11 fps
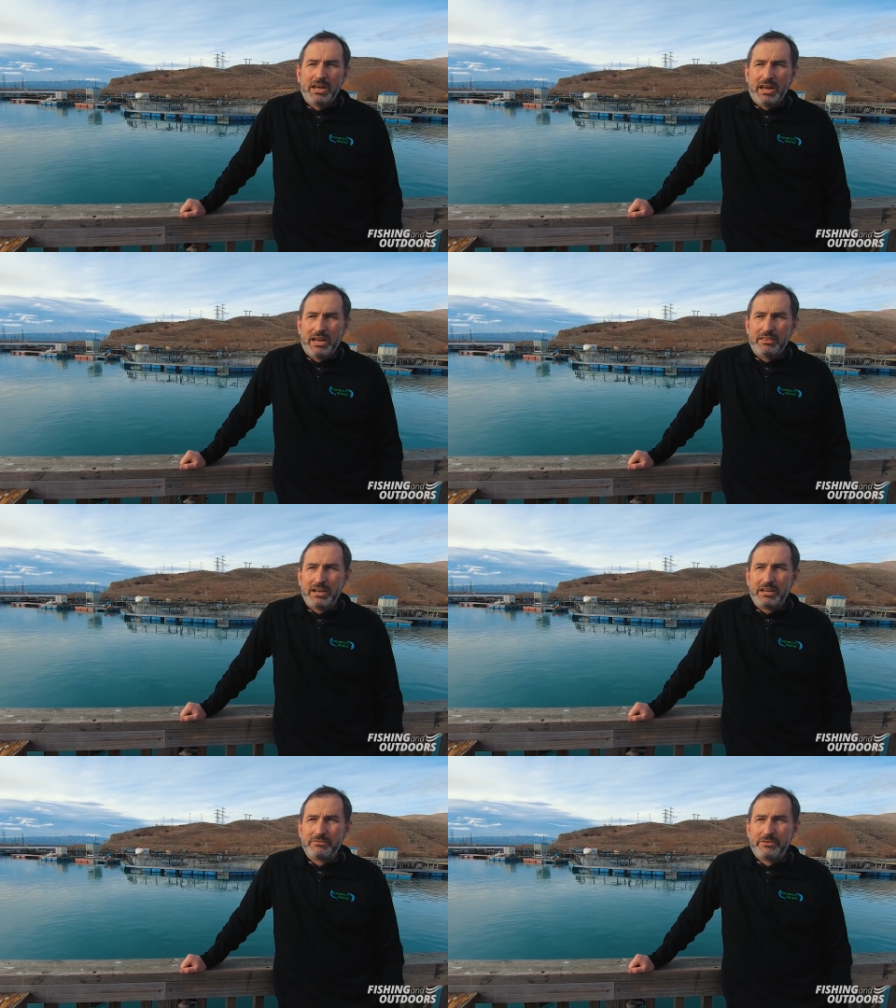and
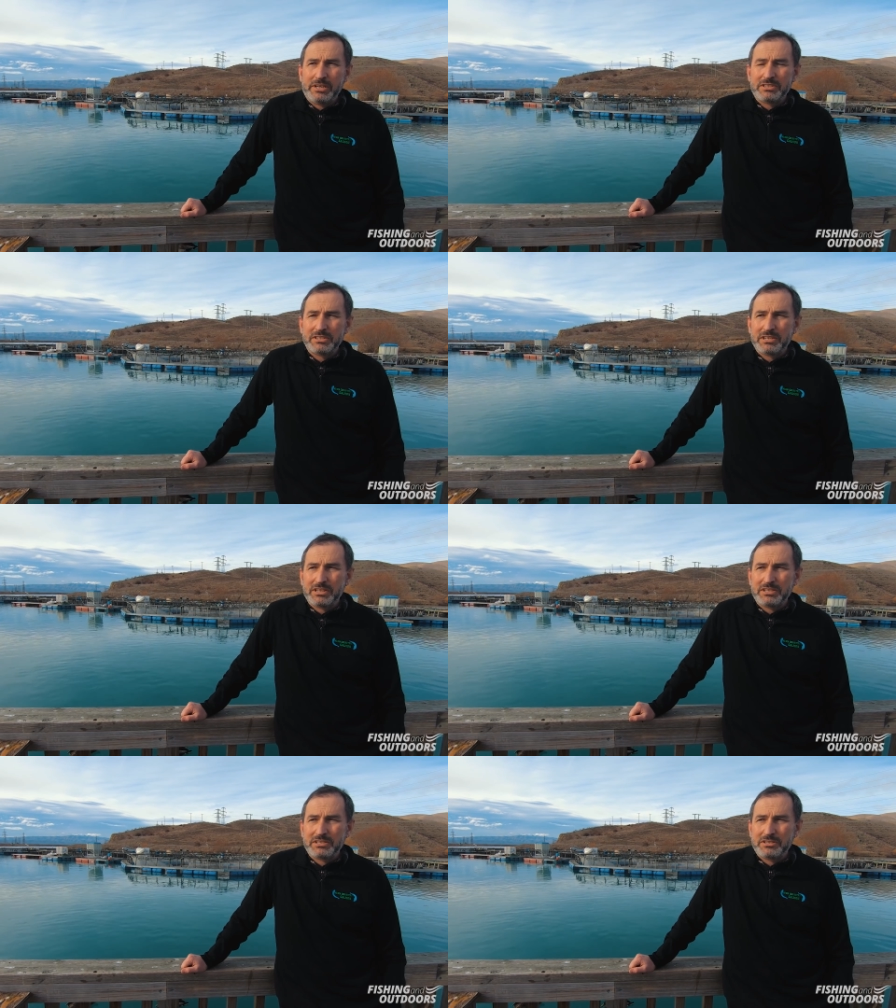then it feeds into
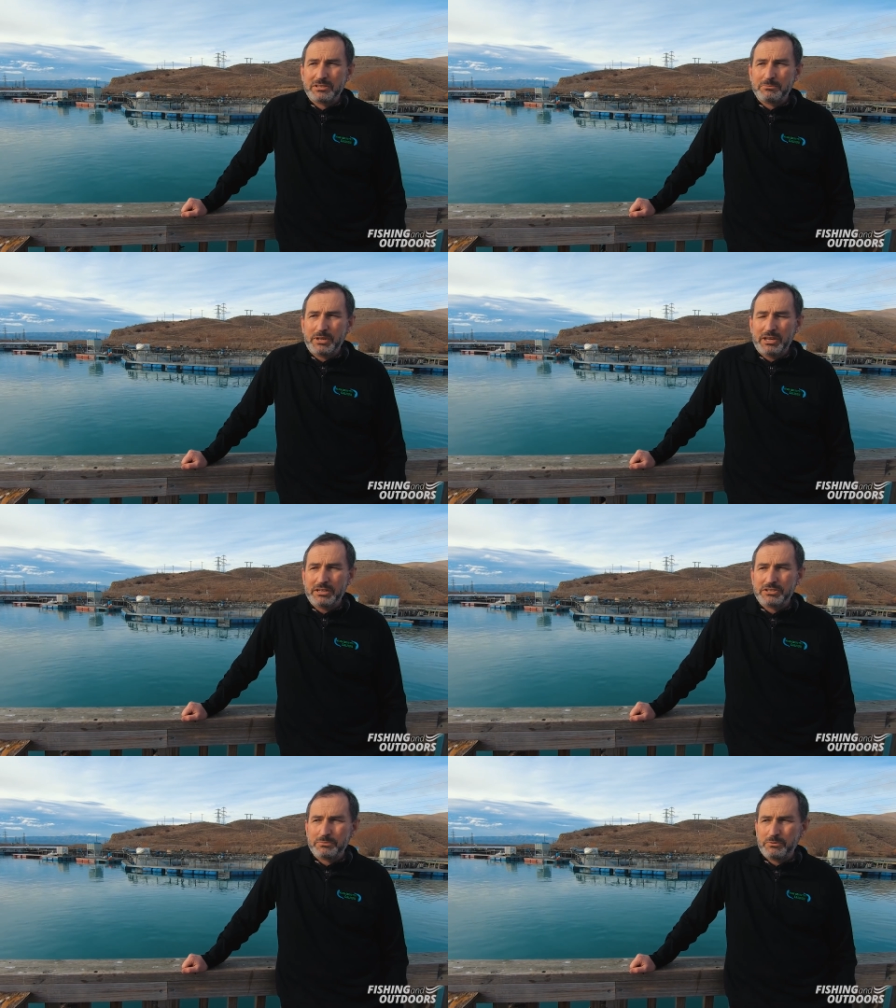this system
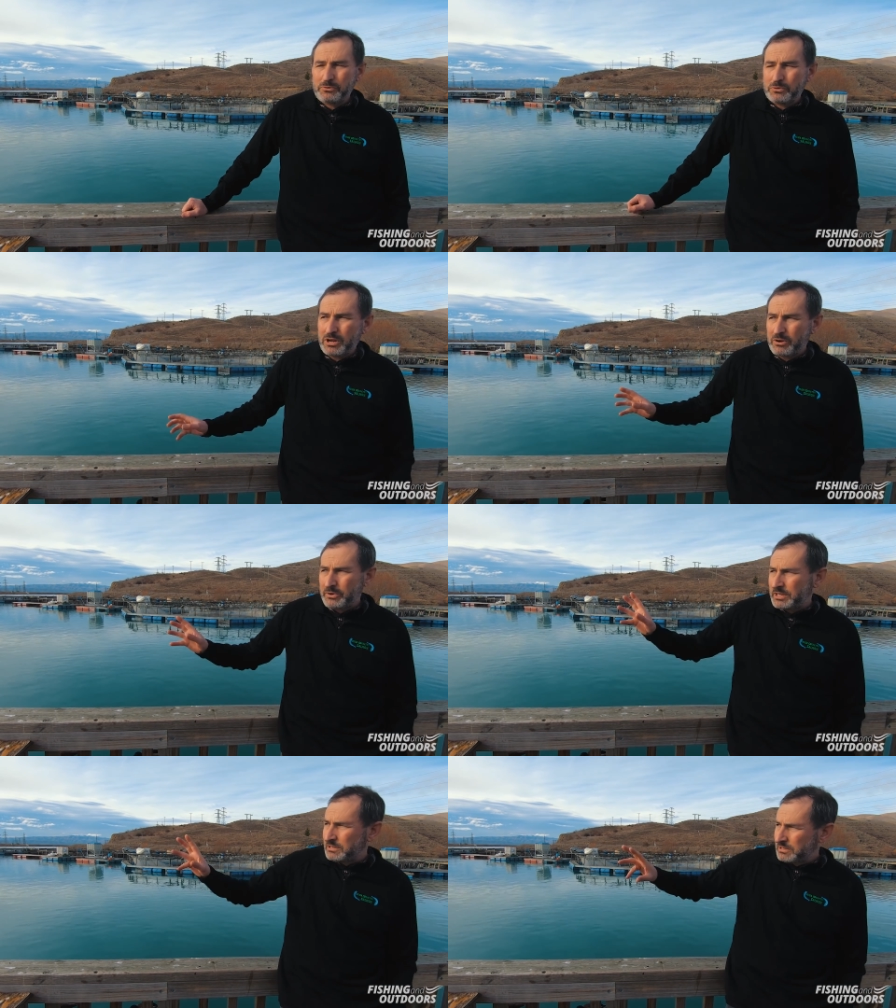here just before
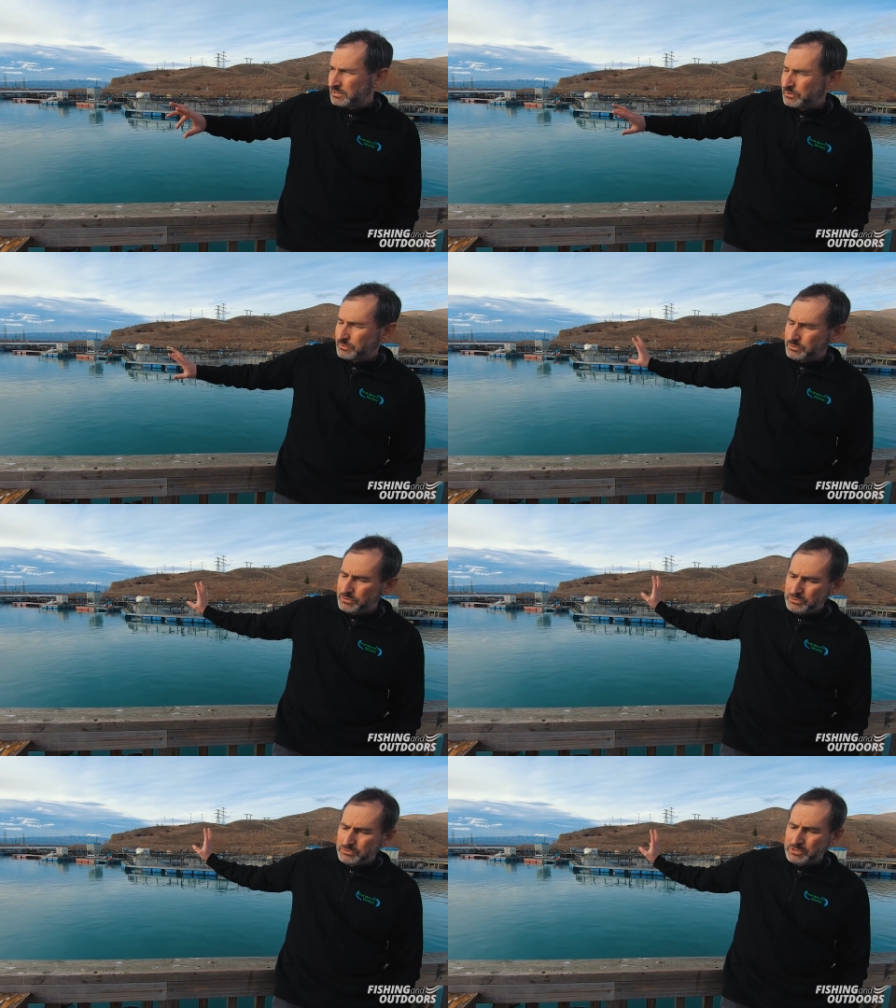going
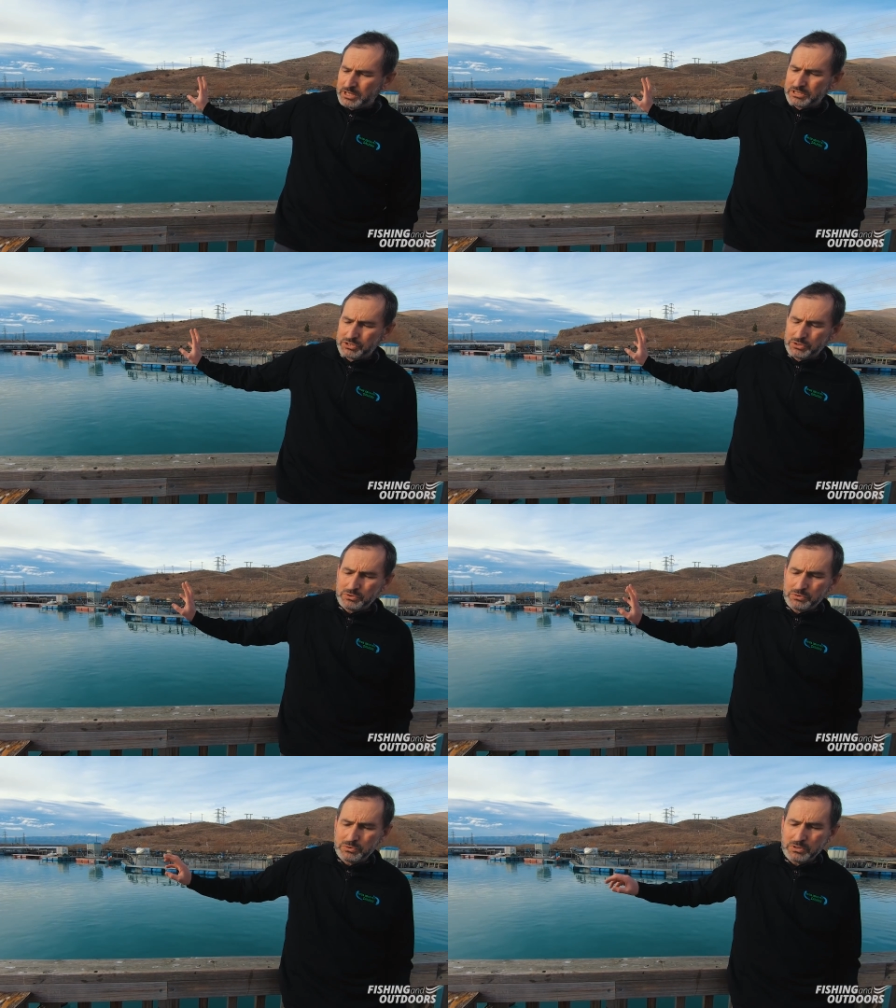through
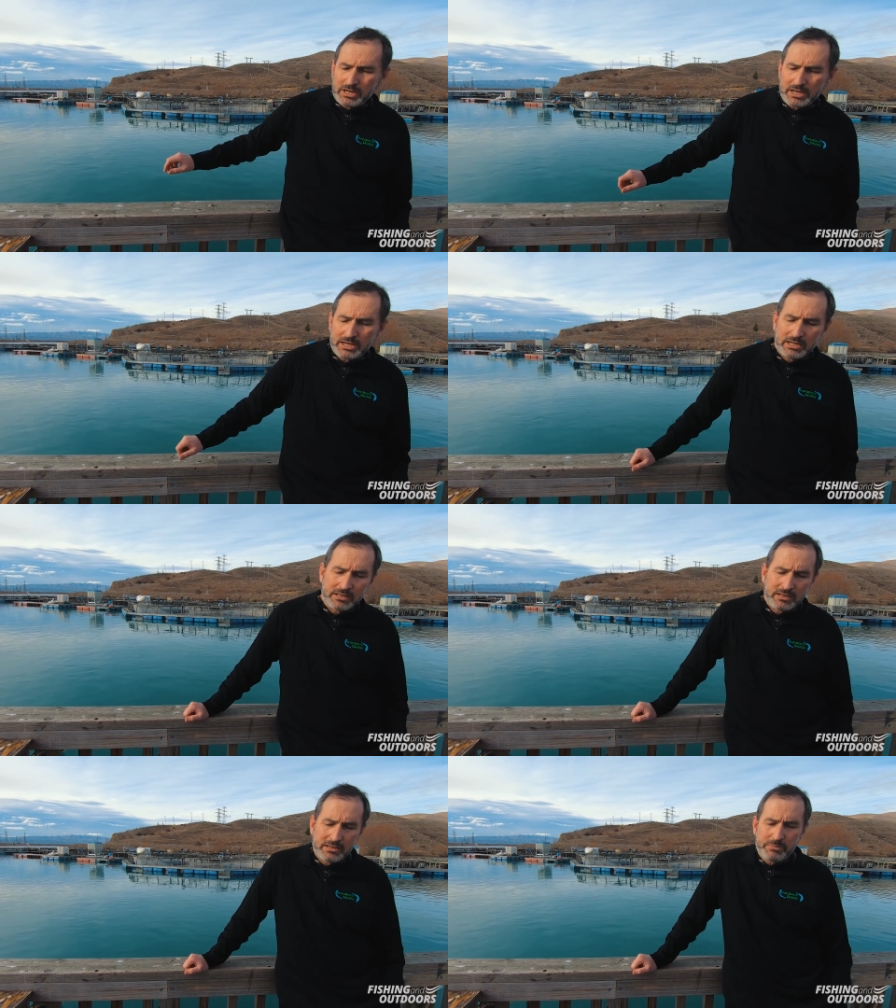into
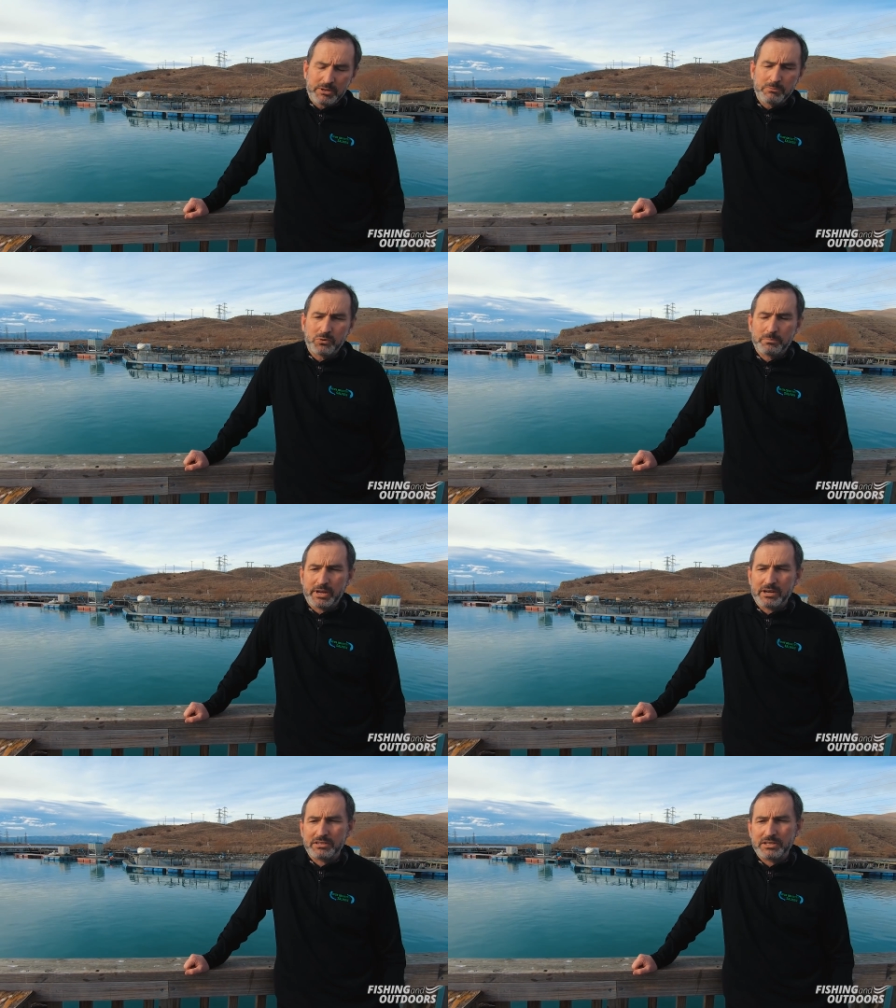the Benmore
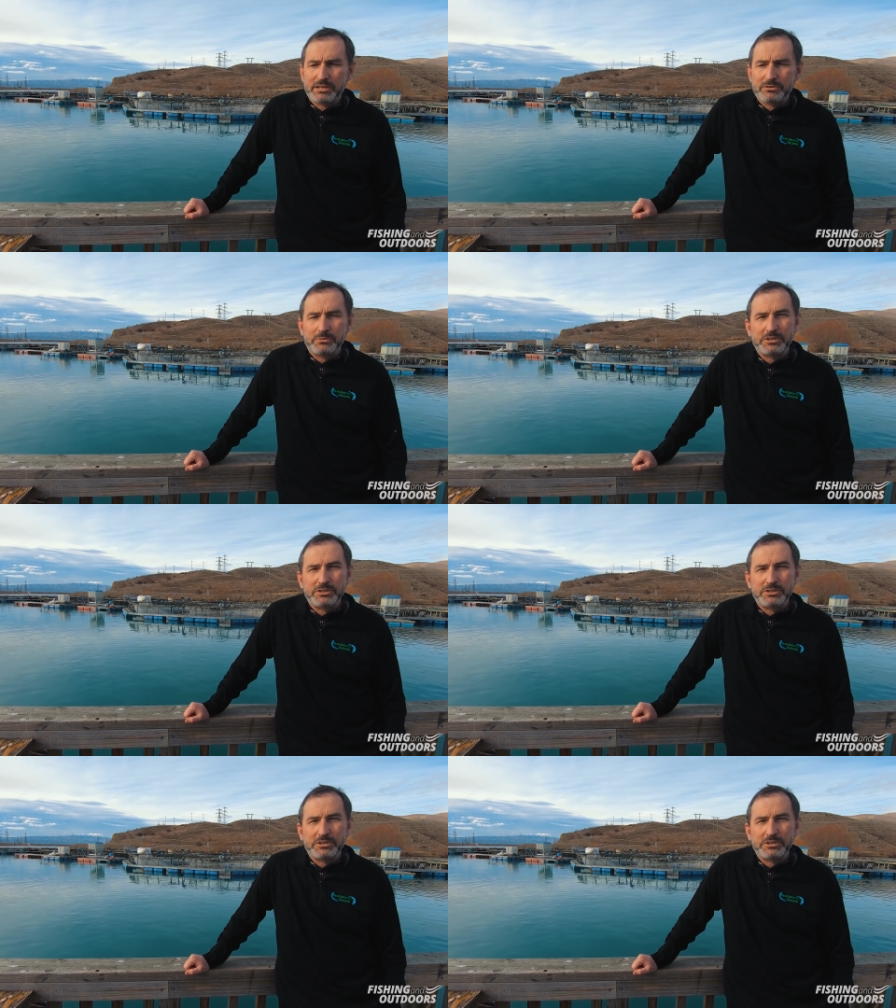Power Station,